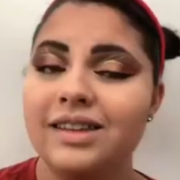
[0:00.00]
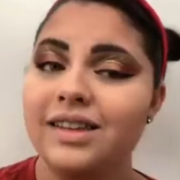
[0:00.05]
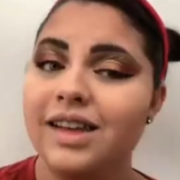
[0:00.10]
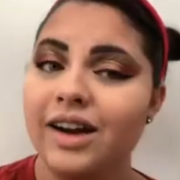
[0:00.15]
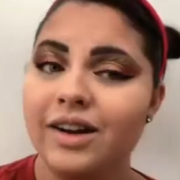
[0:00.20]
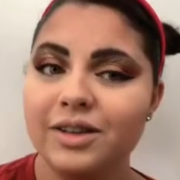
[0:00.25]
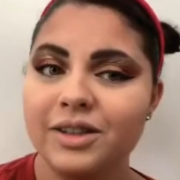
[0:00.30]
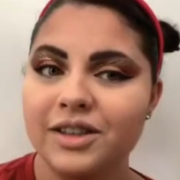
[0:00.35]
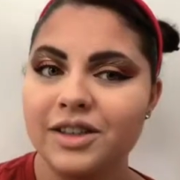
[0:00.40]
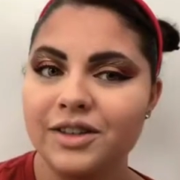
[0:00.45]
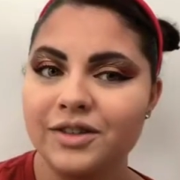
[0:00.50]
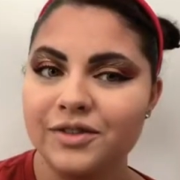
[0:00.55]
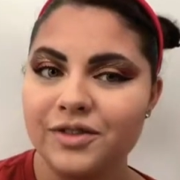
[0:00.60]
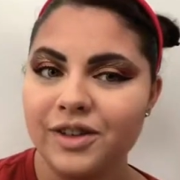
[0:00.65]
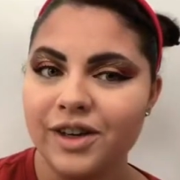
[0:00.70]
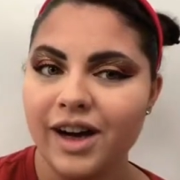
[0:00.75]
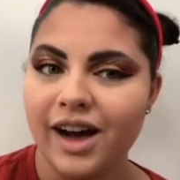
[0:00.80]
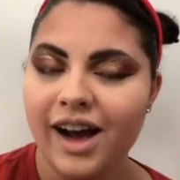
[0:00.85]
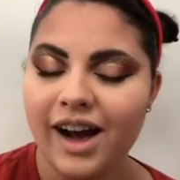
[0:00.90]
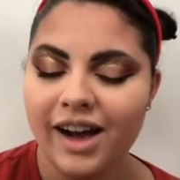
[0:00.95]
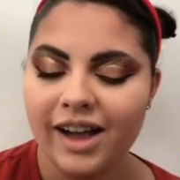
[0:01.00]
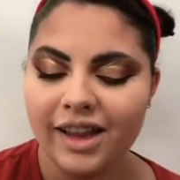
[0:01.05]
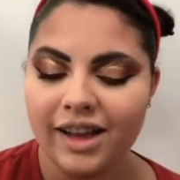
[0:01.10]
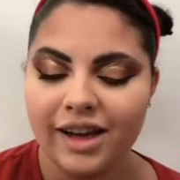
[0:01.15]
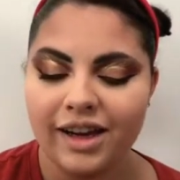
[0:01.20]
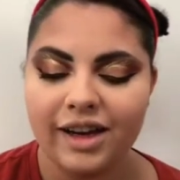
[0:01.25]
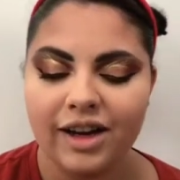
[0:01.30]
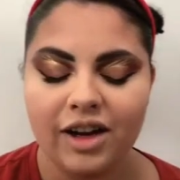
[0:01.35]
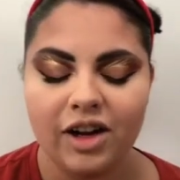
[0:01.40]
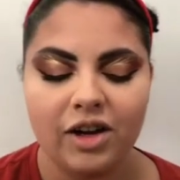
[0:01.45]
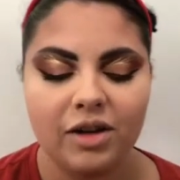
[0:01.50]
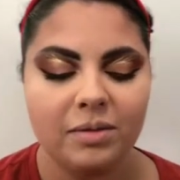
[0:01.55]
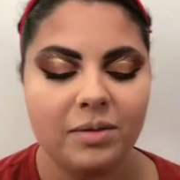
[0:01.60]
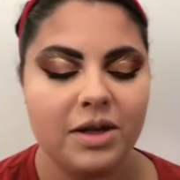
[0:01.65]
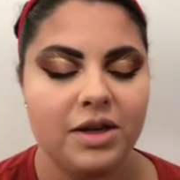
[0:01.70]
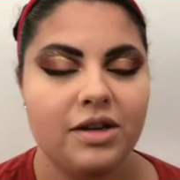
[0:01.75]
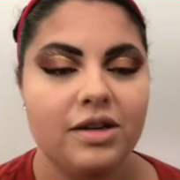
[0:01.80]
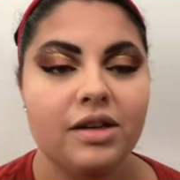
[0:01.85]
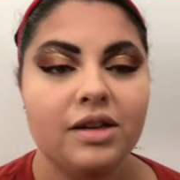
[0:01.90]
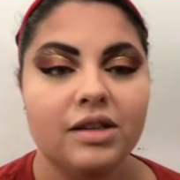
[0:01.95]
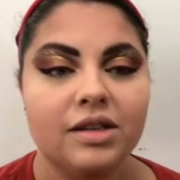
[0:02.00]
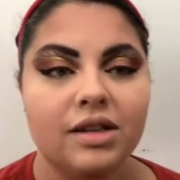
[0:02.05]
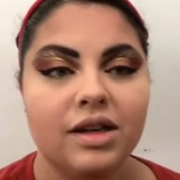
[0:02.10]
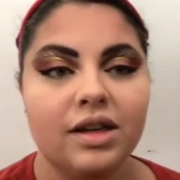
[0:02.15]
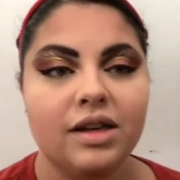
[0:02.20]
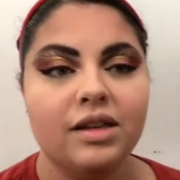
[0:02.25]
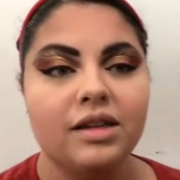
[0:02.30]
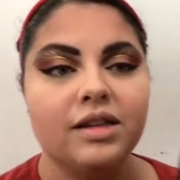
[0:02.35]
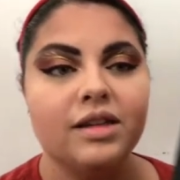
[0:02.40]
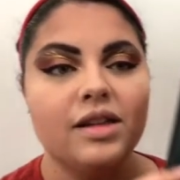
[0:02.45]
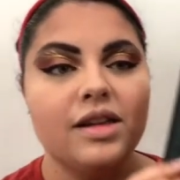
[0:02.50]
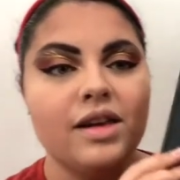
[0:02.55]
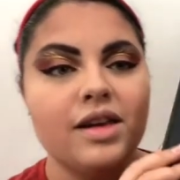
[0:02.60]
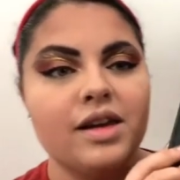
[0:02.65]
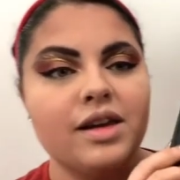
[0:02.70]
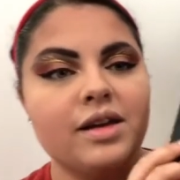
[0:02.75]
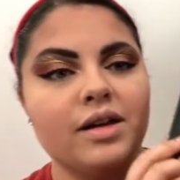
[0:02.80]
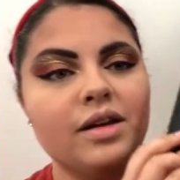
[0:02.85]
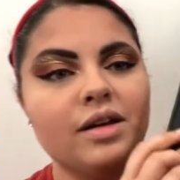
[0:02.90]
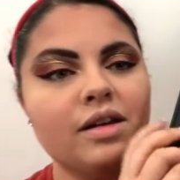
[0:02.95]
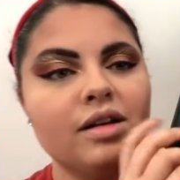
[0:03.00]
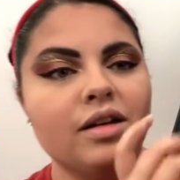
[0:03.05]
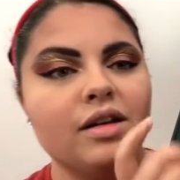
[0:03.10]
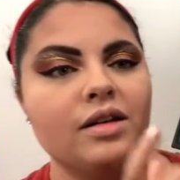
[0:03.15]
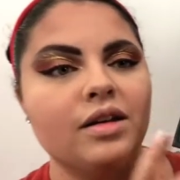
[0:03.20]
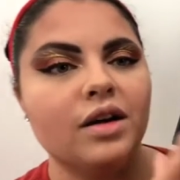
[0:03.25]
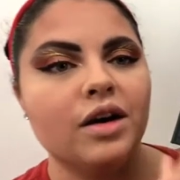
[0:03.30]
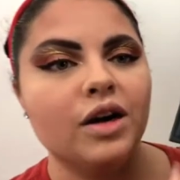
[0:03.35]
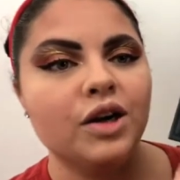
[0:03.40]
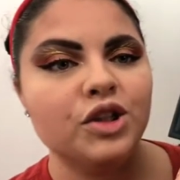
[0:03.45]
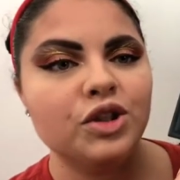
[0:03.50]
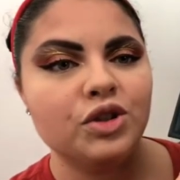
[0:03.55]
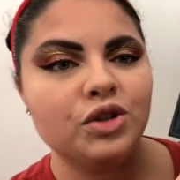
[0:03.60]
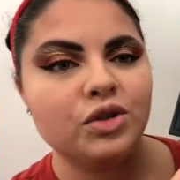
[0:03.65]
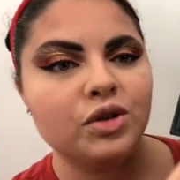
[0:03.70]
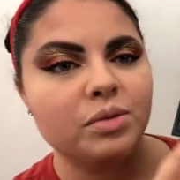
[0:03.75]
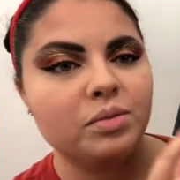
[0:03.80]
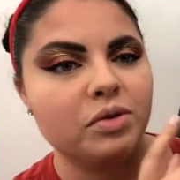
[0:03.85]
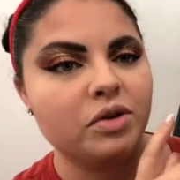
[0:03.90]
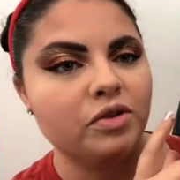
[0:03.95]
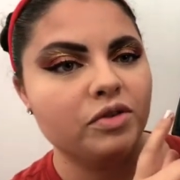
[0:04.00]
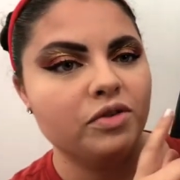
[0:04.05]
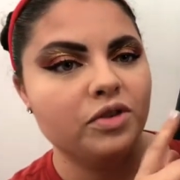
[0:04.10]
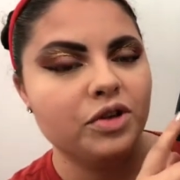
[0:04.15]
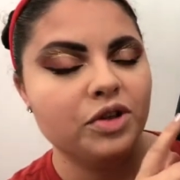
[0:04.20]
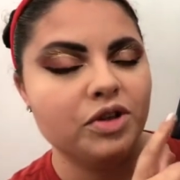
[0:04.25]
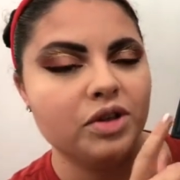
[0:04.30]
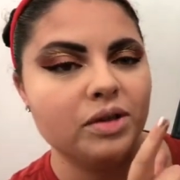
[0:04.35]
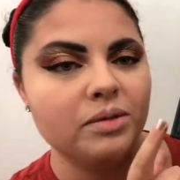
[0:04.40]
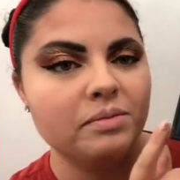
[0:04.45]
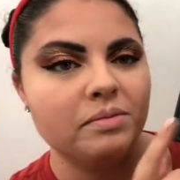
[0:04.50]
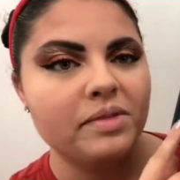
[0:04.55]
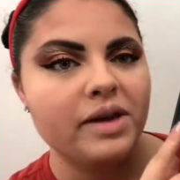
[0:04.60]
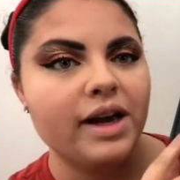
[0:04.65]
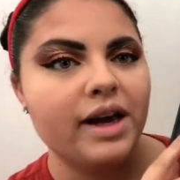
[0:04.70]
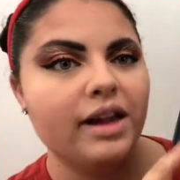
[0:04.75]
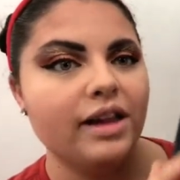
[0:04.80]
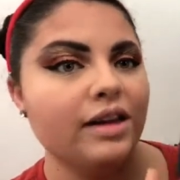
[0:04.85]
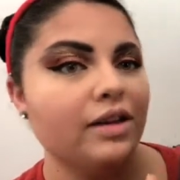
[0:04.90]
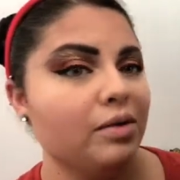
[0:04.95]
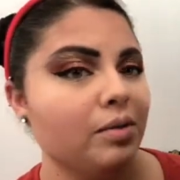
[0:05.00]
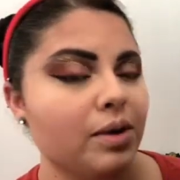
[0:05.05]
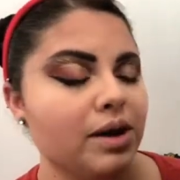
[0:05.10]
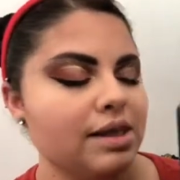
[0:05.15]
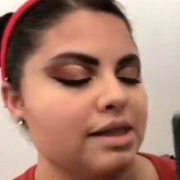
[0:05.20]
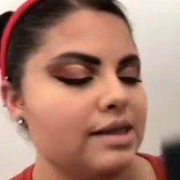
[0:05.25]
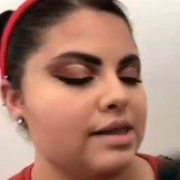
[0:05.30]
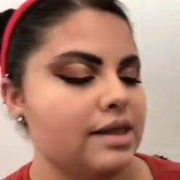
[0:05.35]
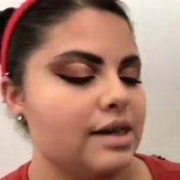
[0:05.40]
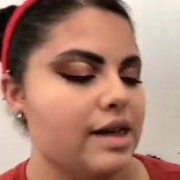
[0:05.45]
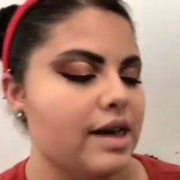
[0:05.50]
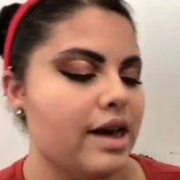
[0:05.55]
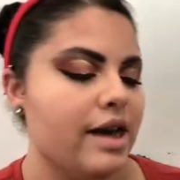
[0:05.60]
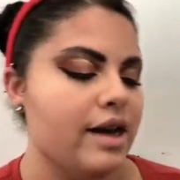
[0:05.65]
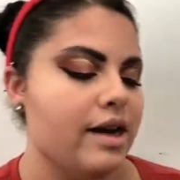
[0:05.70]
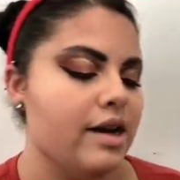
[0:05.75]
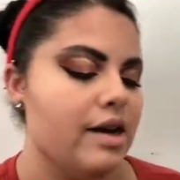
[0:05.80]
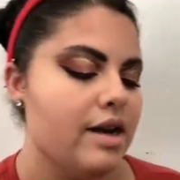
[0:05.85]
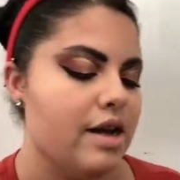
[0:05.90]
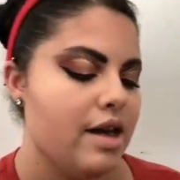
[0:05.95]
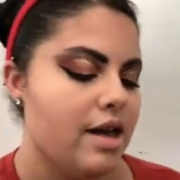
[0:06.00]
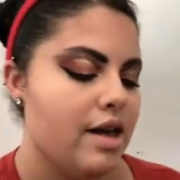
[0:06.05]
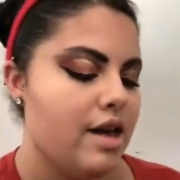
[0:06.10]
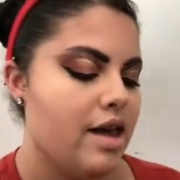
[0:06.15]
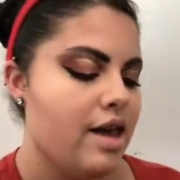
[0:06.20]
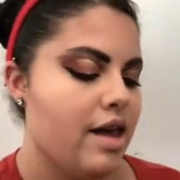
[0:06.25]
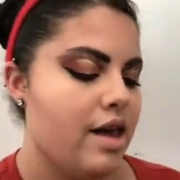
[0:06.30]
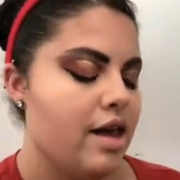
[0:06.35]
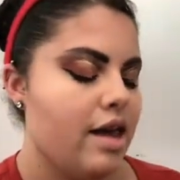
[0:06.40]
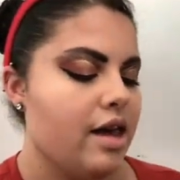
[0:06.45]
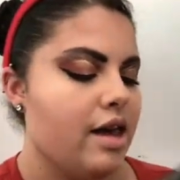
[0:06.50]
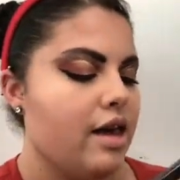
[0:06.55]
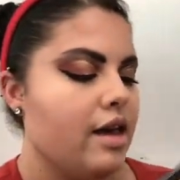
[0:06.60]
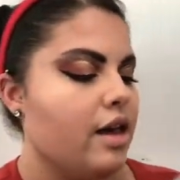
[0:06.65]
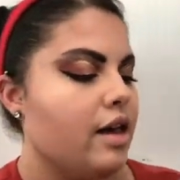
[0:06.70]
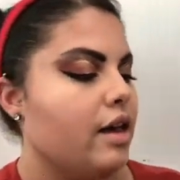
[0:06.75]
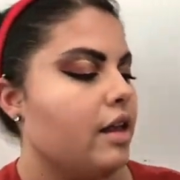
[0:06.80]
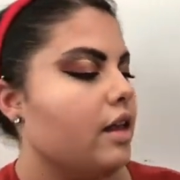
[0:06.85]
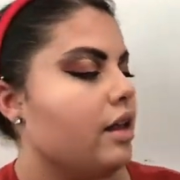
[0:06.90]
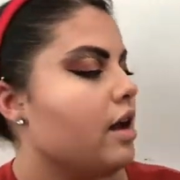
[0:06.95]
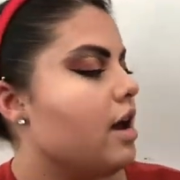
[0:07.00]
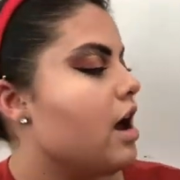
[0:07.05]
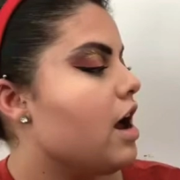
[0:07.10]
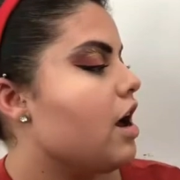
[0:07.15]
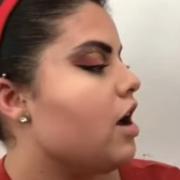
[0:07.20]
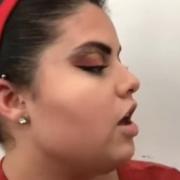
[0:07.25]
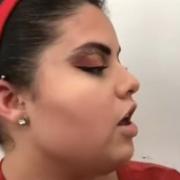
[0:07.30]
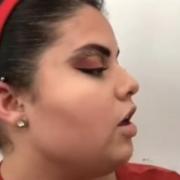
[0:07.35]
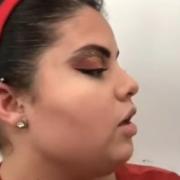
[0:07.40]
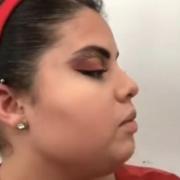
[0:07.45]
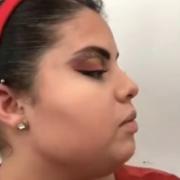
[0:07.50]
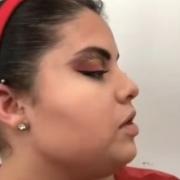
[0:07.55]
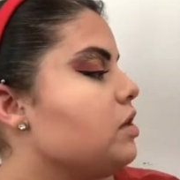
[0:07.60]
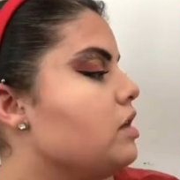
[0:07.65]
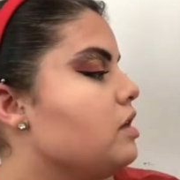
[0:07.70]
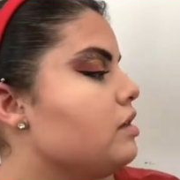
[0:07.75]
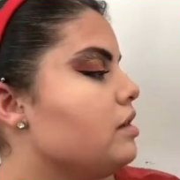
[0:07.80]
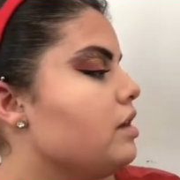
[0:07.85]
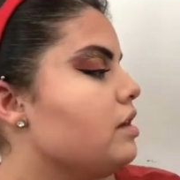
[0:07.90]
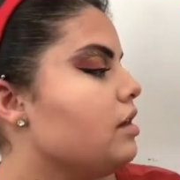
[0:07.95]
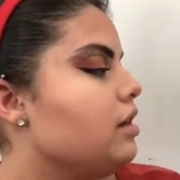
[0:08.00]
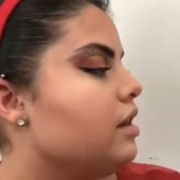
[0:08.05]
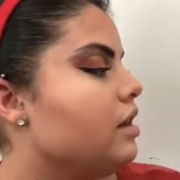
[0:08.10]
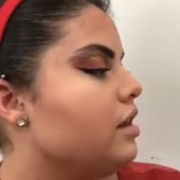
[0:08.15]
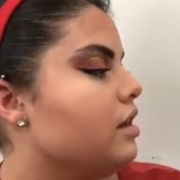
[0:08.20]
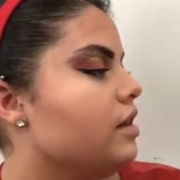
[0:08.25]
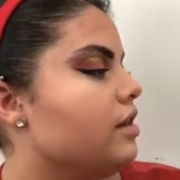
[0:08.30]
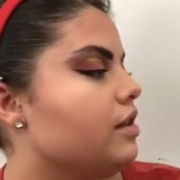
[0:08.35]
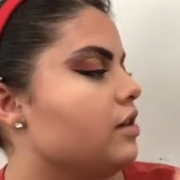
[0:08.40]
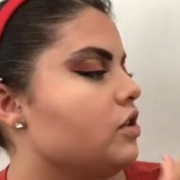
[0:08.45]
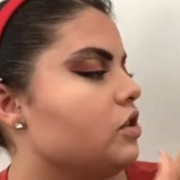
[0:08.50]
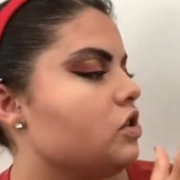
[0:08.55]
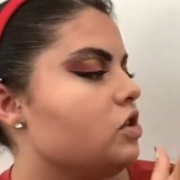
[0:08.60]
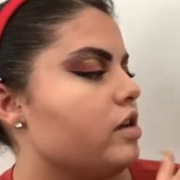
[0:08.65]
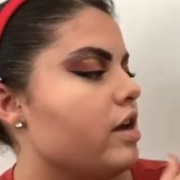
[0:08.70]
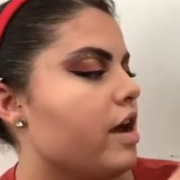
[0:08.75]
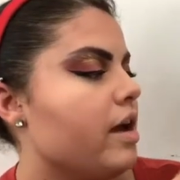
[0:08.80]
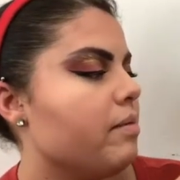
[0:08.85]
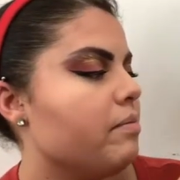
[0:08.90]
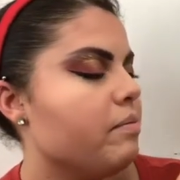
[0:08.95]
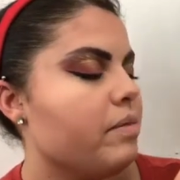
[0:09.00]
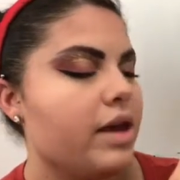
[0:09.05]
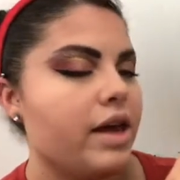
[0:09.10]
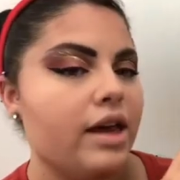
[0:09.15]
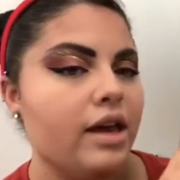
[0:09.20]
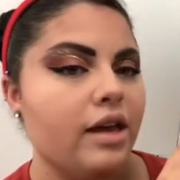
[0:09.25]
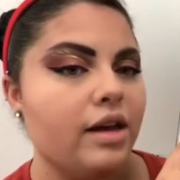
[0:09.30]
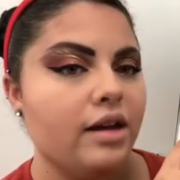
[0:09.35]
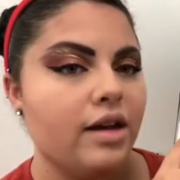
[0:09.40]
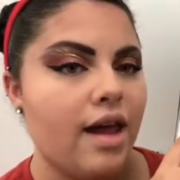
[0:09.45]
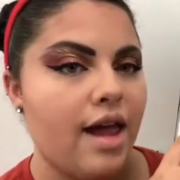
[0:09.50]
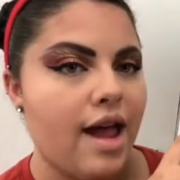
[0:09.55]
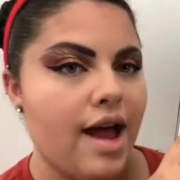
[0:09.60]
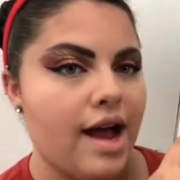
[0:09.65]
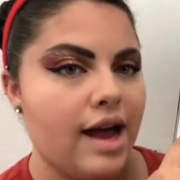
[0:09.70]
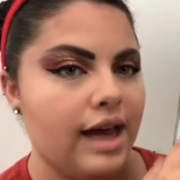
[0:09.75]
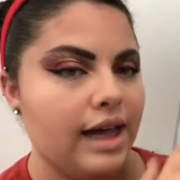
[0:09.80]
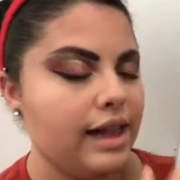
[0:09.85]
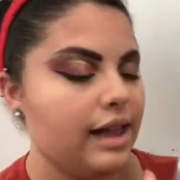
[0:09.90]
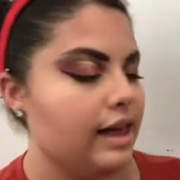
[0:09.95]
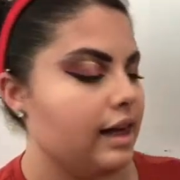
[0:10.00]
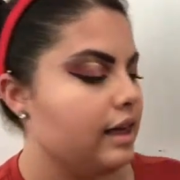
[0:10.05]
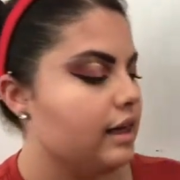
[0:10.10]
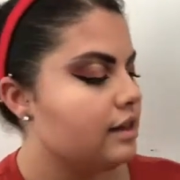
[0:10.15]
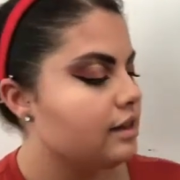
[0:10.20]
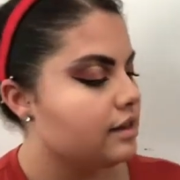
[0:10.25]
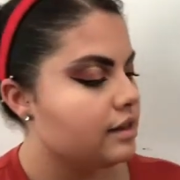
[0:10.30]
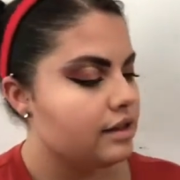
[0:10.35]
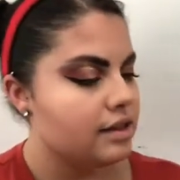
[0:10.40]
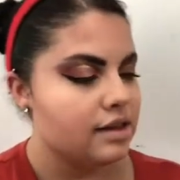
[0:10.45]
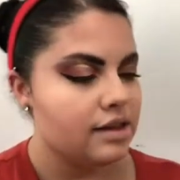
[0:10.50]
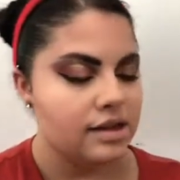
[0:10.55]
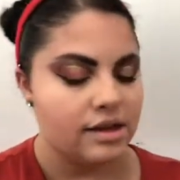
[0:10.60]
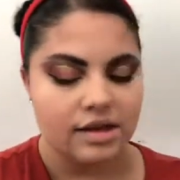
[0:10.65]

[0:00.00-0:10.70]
Now, so for highlight, I'll be using the Contour Profusion palette once again, and I'll be using the Champagne highlight,